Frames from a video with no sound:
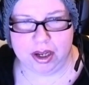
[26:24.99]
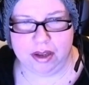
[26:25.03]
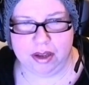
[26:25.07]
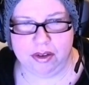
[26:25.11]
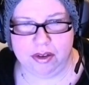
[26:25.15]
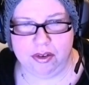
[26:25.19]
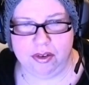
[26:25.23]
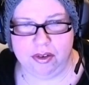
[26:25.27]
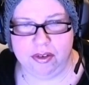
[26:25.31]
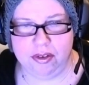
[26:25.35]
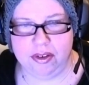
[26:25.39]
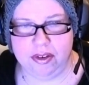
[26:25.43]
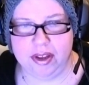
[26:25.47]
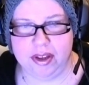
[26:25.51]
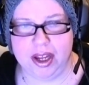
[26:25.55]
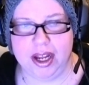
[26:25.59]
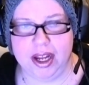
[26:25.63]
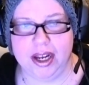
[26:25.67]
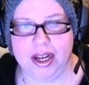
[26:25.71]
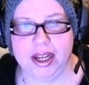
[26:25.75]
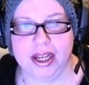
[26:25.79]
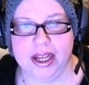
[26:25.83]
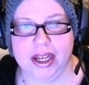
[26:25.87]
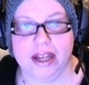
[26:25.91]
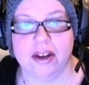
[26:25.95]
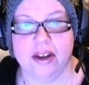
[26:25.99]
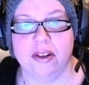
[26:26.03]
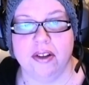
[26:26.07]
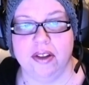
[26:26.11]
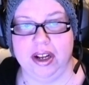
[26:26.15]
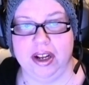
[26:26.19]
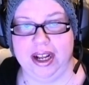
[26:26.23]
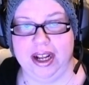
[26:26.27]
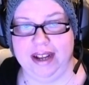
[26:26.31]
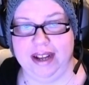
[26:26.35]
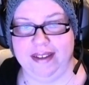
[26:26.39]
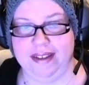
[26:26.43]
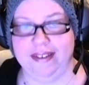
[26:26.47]
has just said he got the
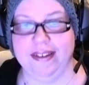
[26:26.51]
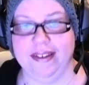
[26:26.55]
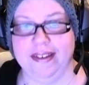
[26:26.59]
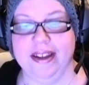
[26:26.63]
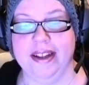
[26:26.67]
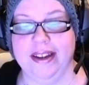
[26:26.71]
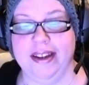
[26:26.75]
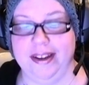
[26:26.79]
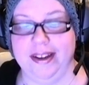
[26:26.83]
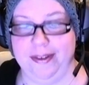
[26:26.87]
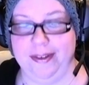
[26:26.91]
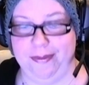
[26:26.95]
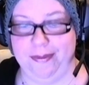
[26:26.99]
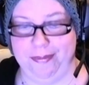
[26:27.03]
last.